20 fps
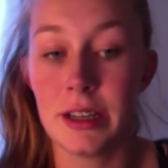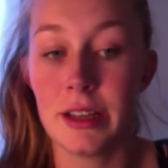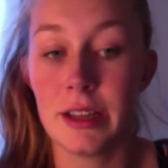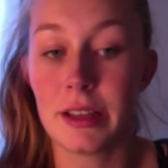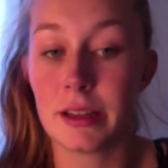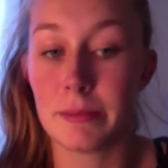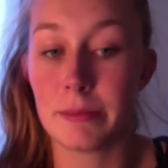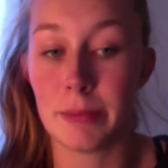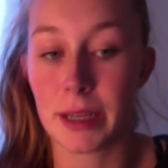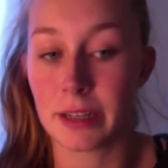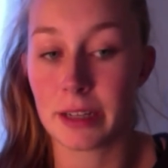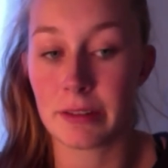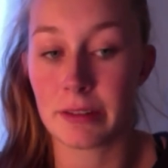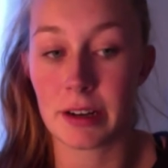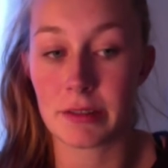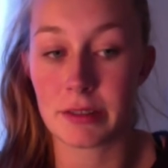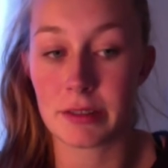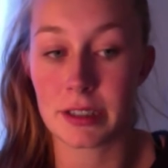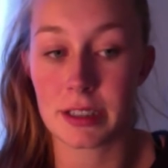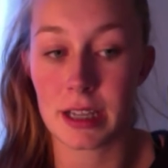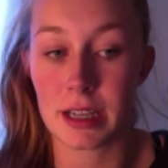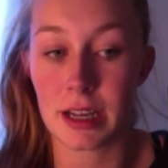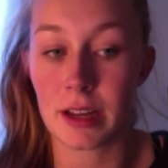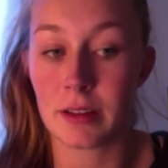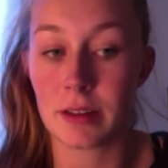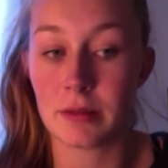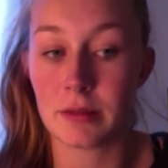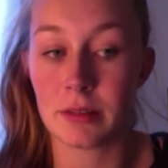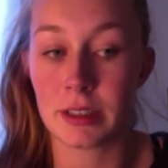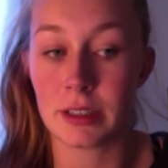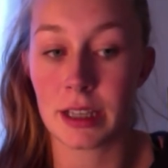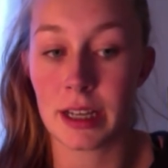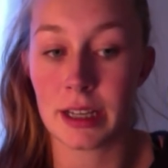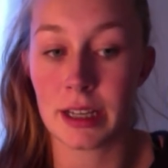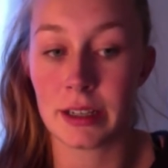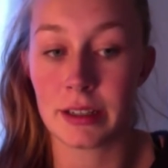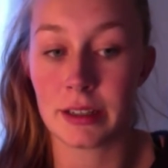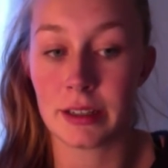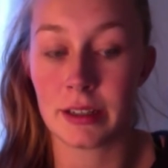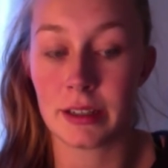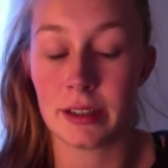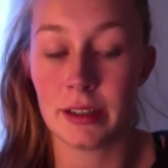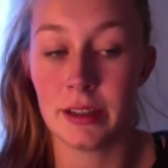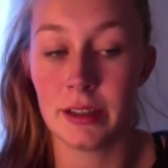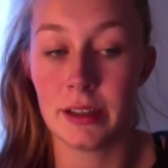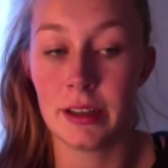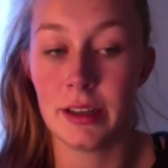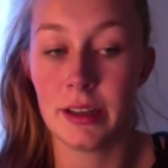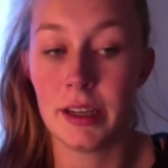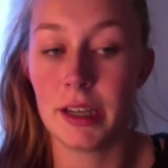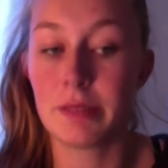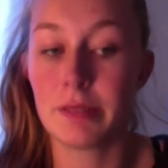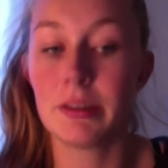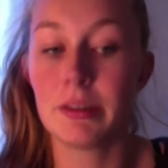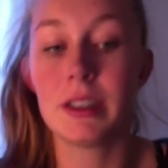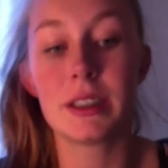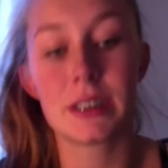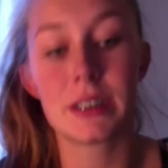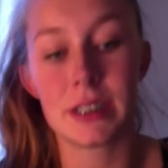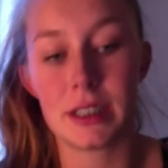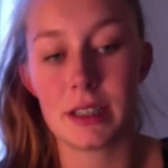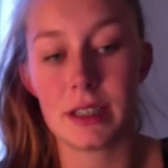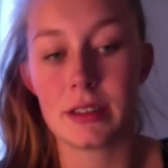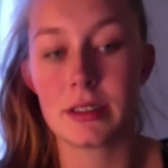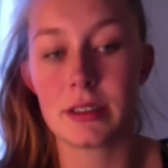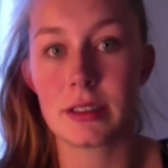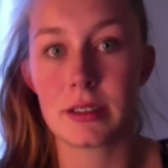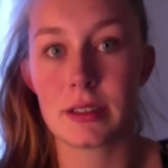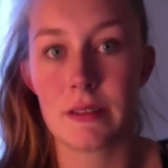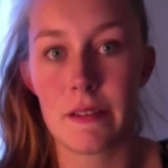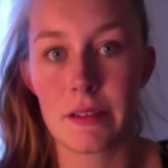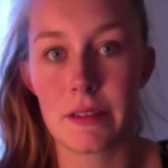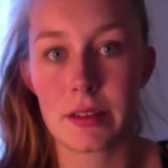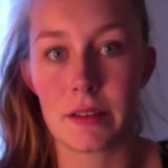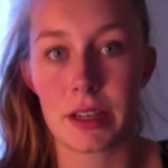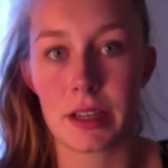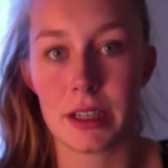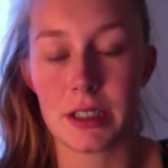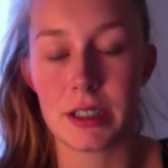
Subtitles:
the background sound, and it really tells something.